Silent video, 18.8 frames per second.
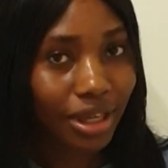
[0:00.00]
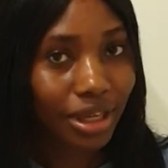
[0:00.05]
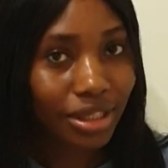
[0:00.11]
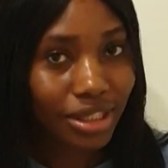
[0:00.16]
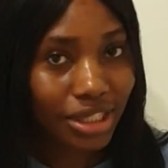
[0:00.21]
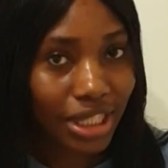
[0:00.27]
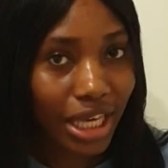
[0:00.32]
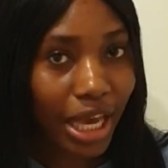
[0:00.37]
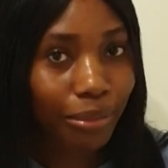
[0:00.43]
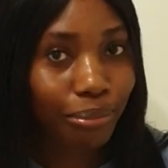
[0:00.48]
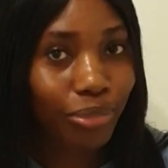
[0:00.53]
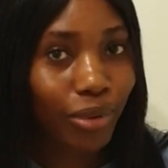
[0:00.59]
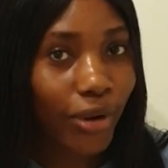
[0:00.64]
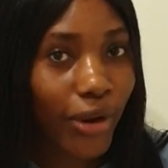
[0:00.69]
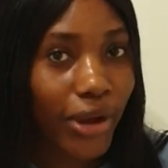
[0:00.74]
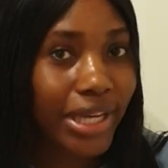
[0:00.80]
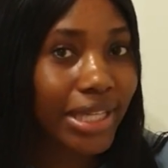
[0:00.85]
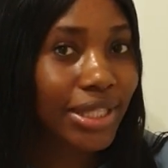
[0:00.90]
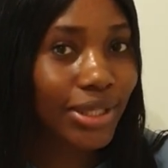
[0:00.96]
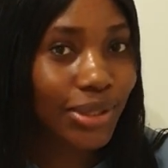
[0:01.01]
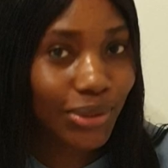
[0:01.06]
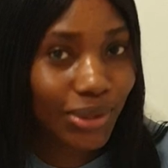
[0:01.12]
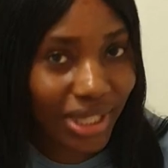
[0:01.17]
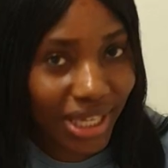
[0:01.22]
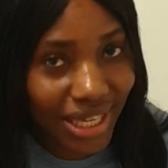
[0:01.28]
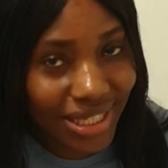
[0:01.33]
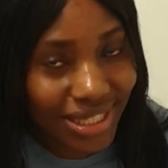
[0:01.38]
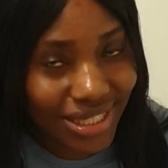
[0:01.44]
She employed
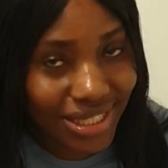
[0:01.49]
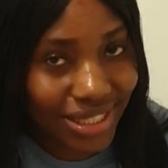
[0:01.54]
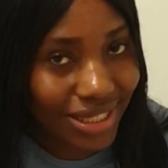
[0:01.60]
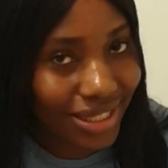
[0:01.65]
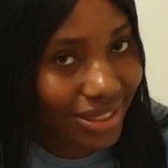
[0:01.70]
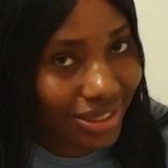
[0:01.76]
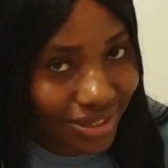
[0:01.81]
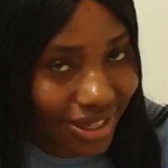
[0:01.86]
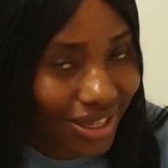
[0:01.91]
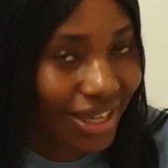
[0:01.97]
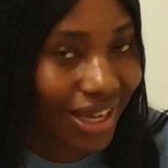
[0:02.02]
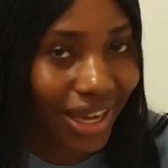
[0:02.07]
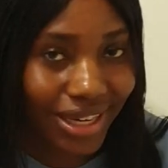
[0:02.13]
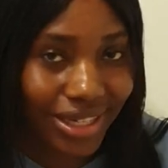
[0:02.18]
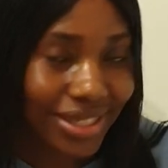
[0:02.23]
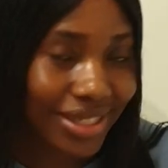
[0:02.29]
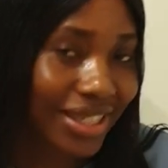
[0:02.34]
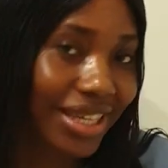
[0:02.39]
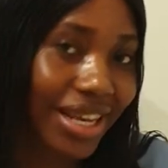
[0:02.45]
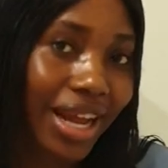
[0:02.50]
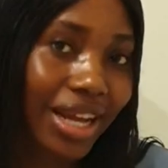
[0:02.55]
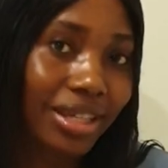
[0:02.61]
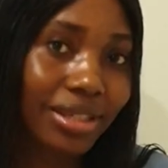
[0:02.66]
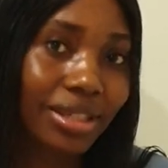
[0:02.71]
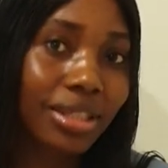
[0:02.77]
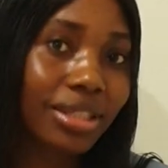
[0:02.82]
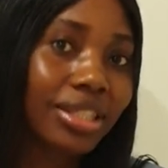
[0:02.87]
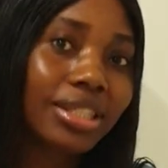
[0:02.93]
students. So you can see that